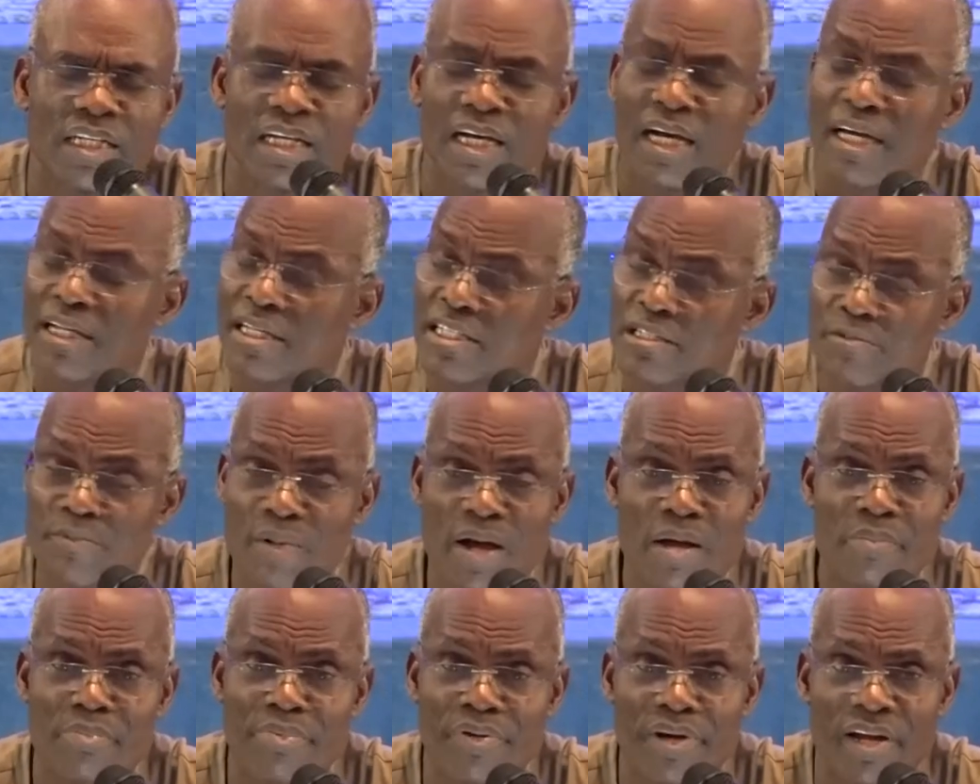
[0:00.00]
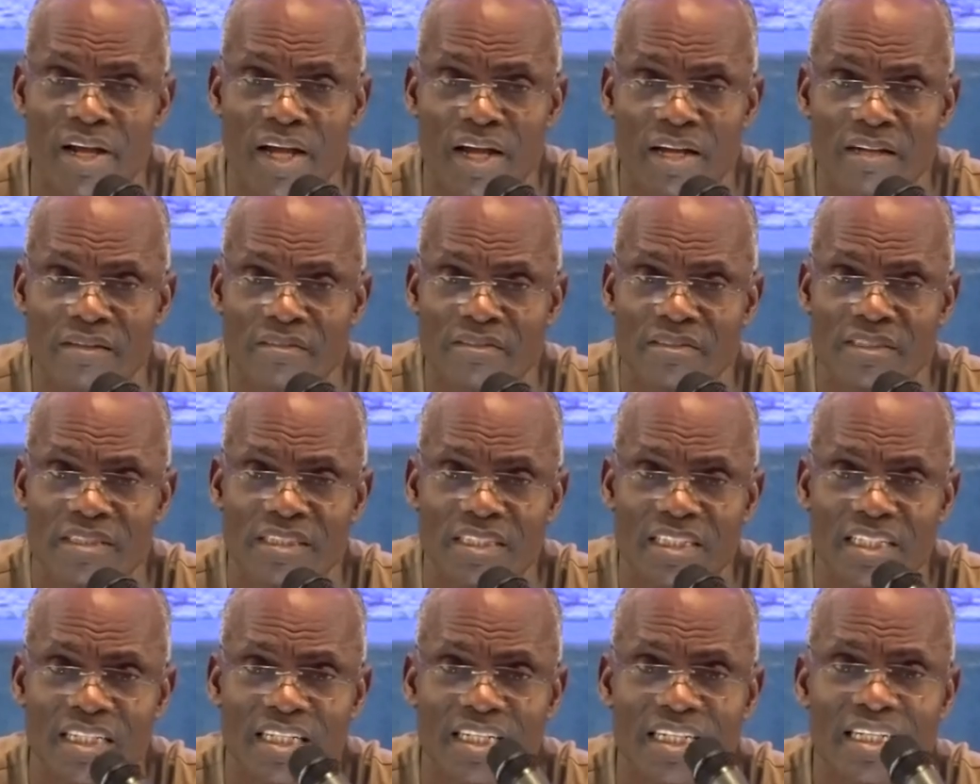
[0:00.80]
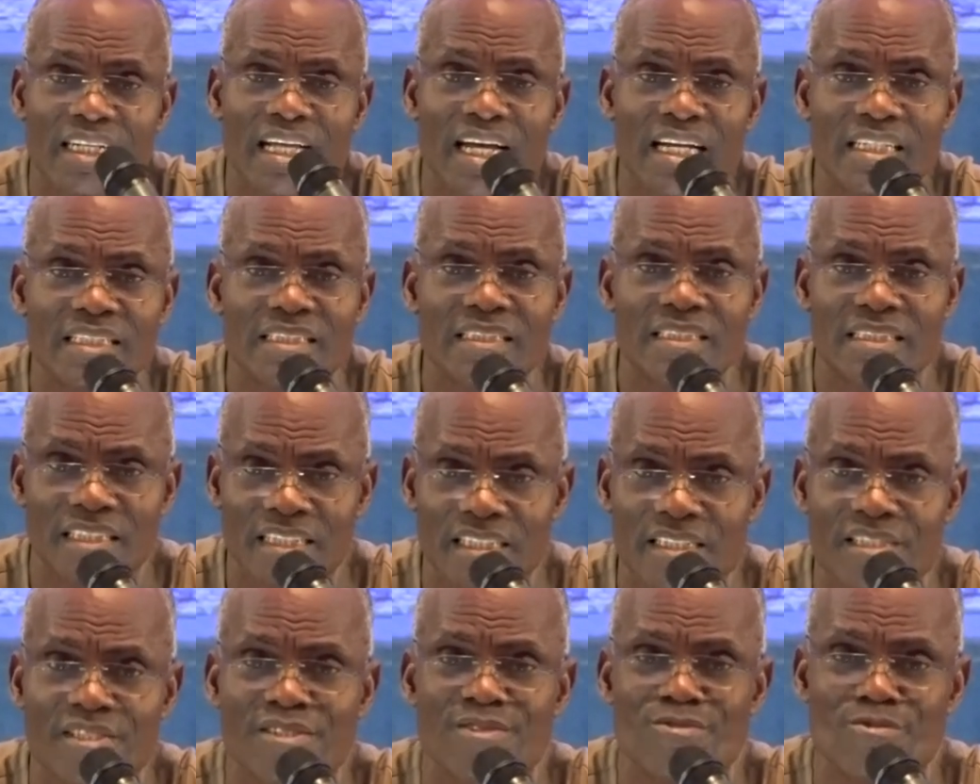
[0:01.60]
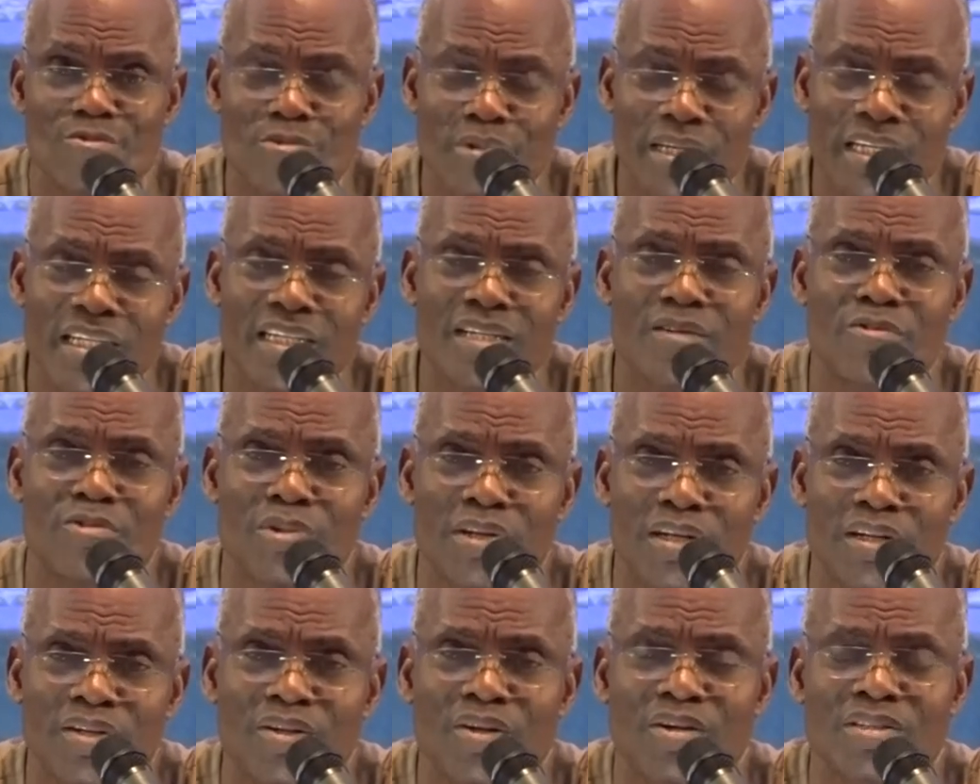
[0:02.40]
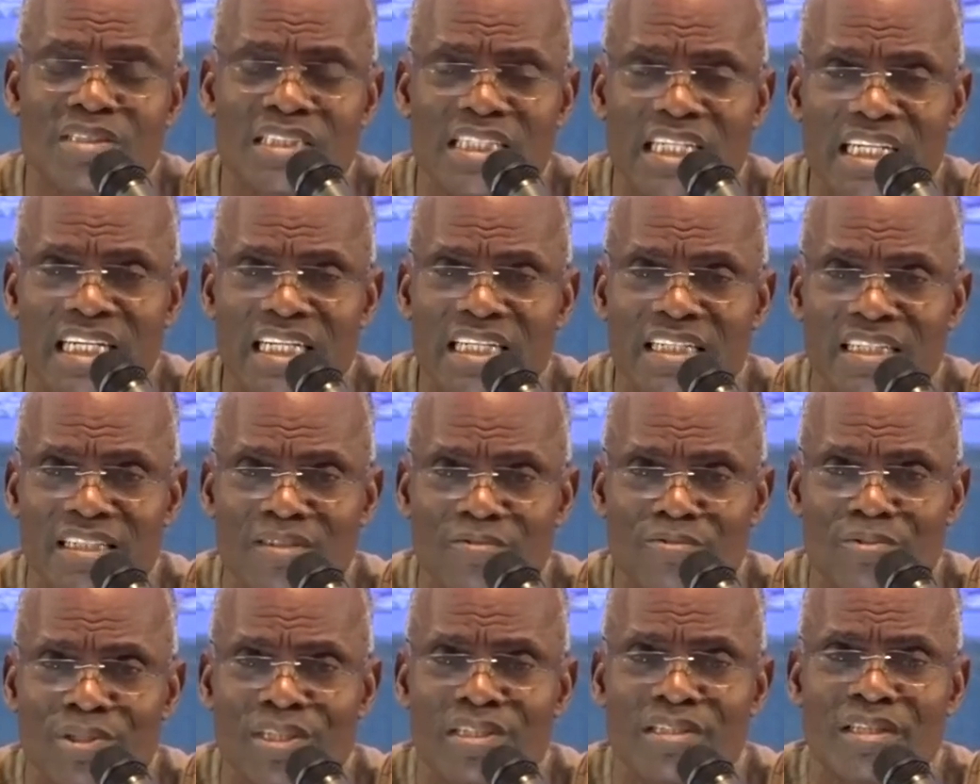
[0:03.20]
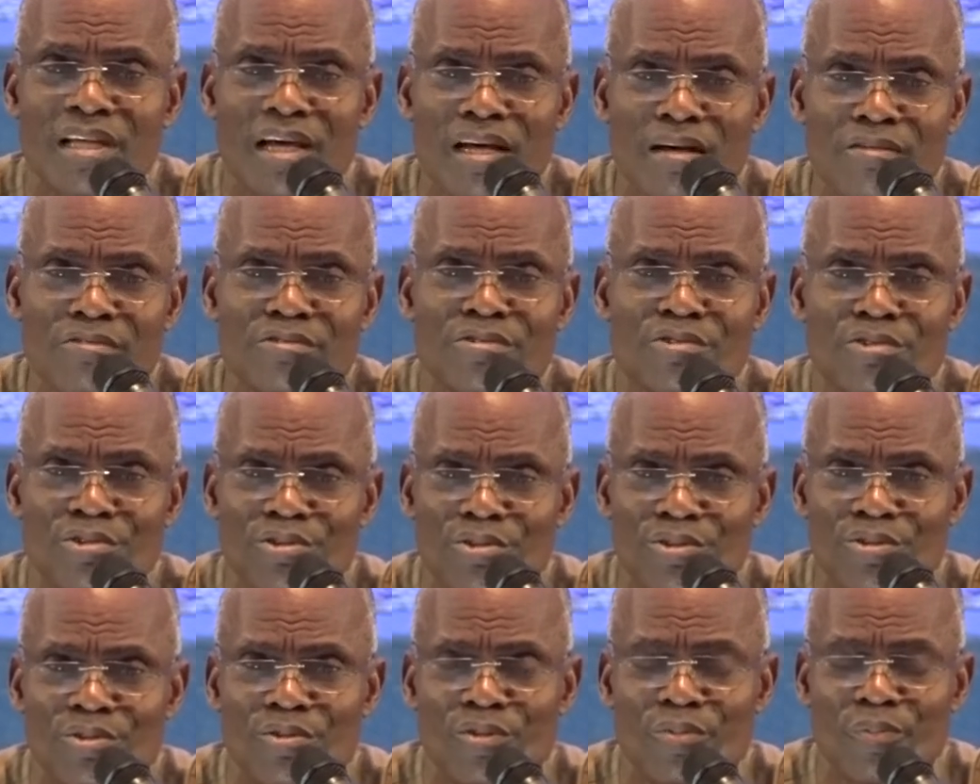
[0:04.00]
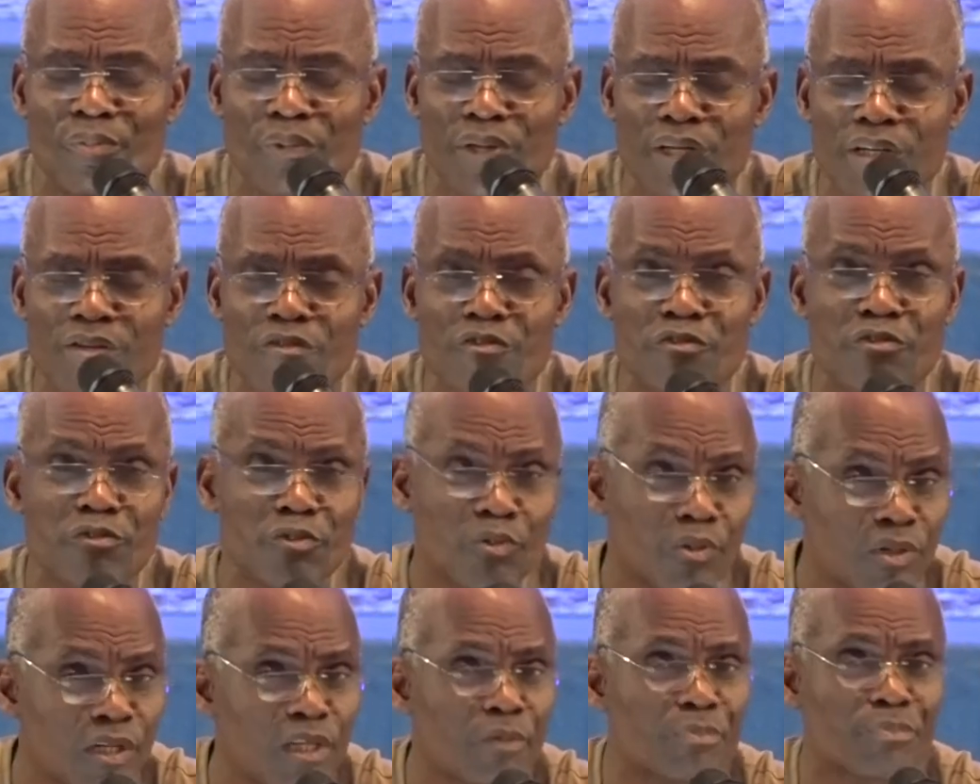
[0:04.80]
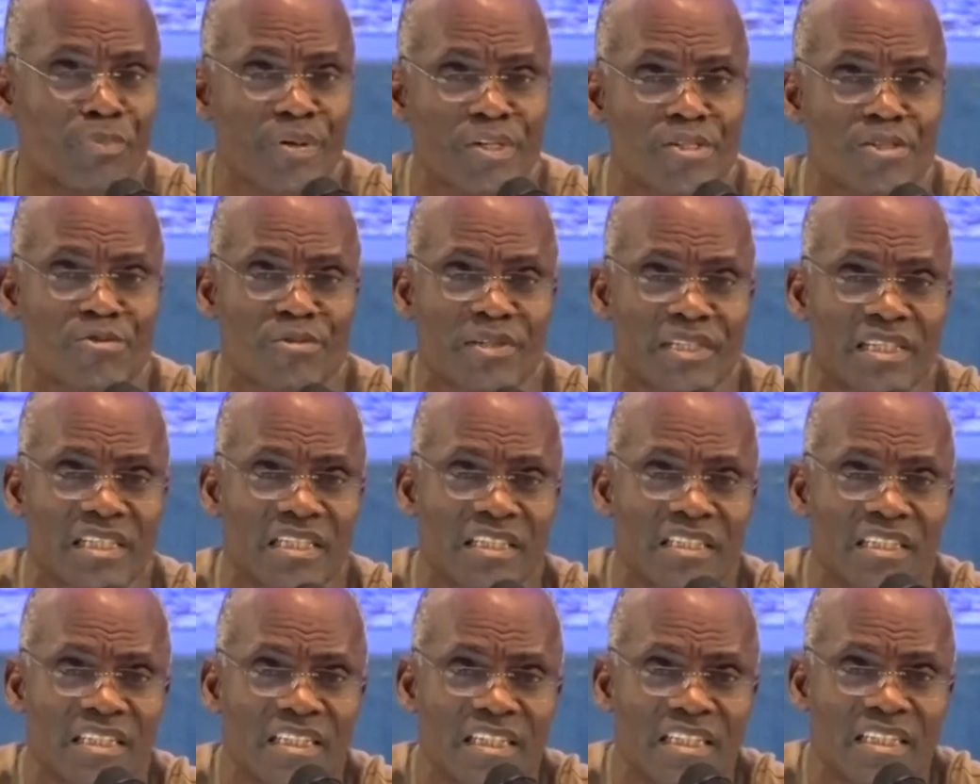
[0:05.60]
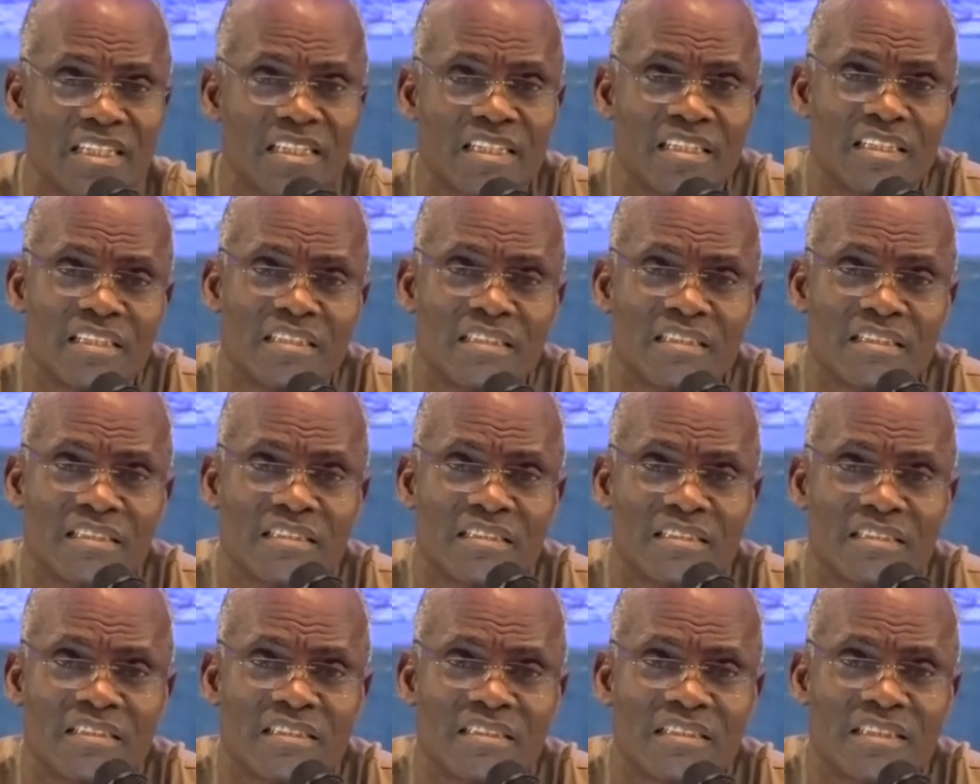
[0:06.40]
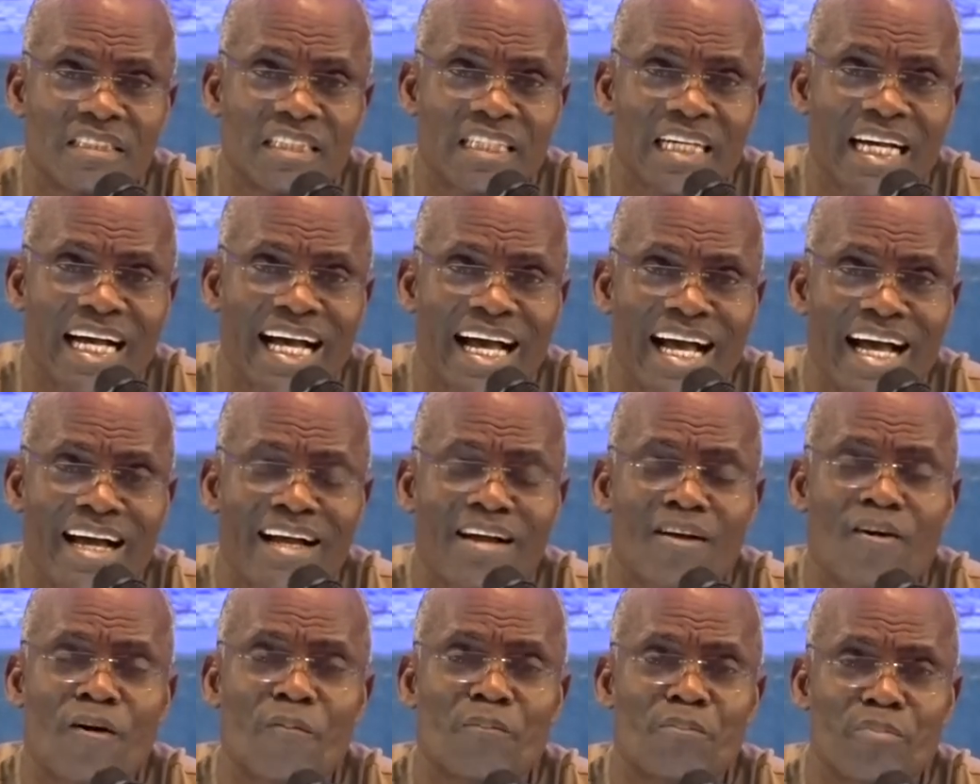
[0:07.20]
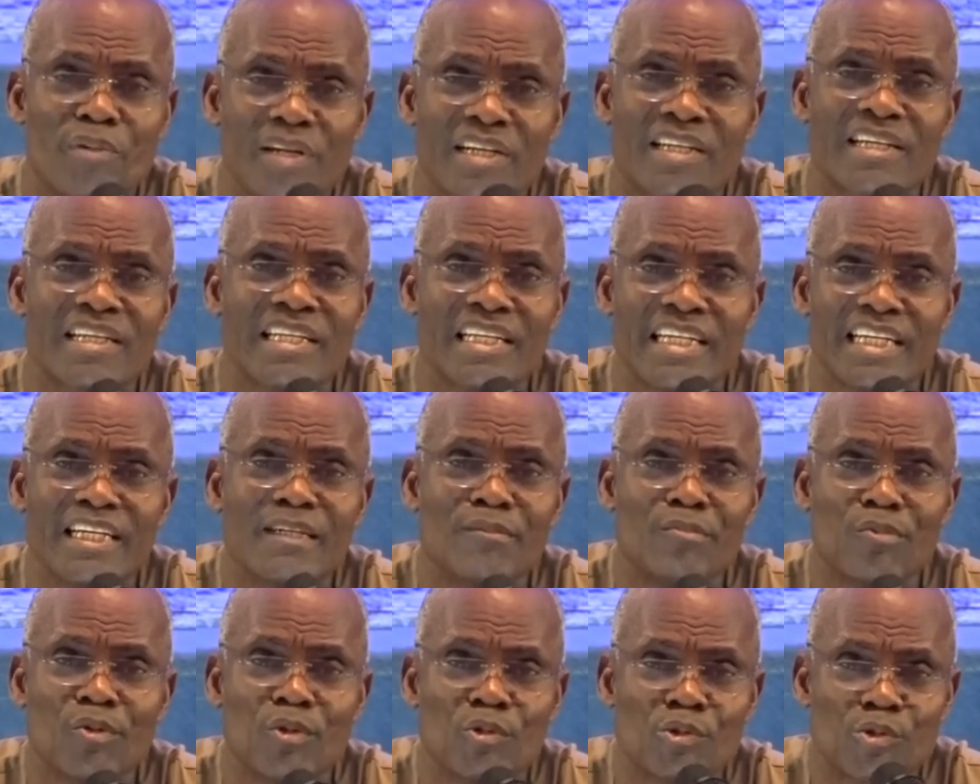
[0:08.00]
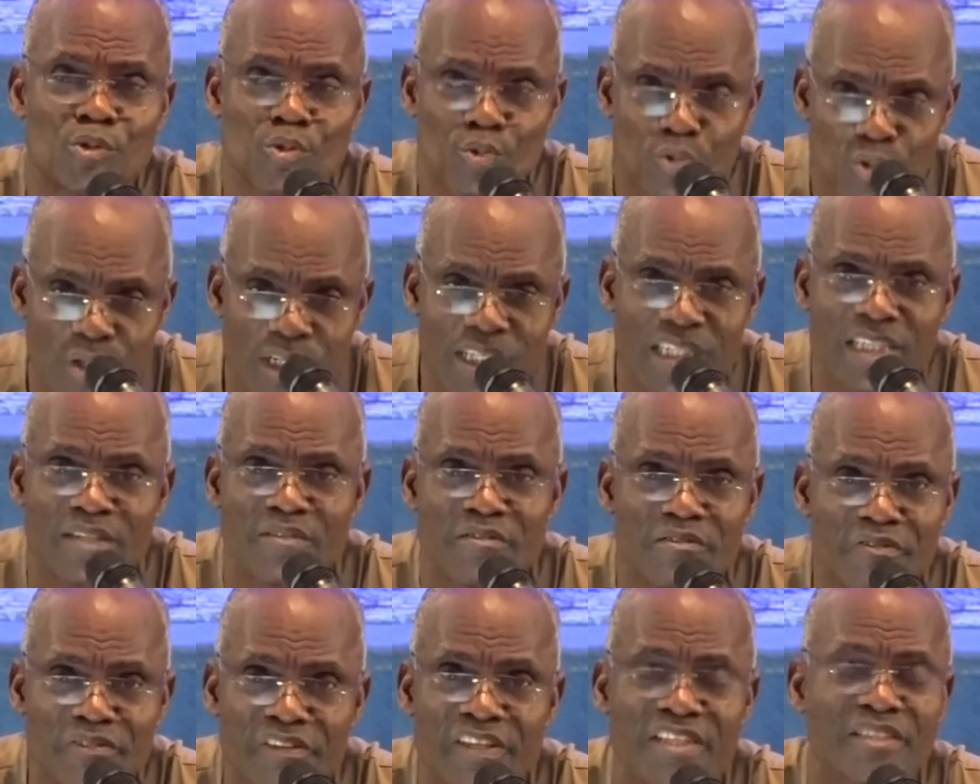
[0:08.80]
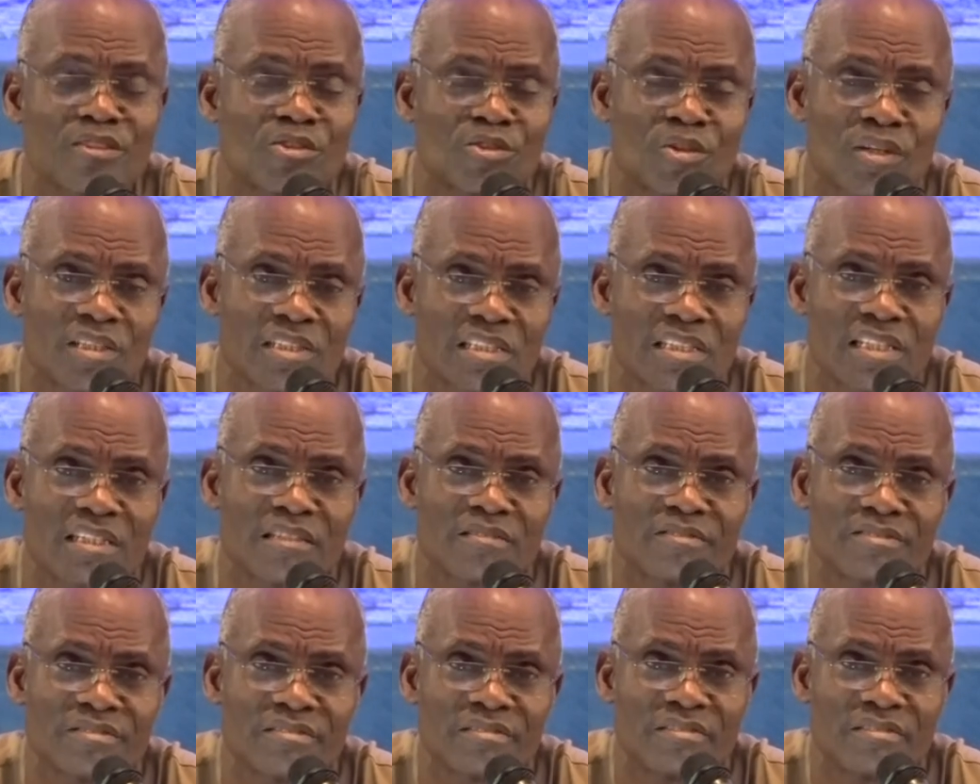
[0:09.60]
And it's my prayer that this week will not end without you being fully persuaded and completely able to reinvent yourself.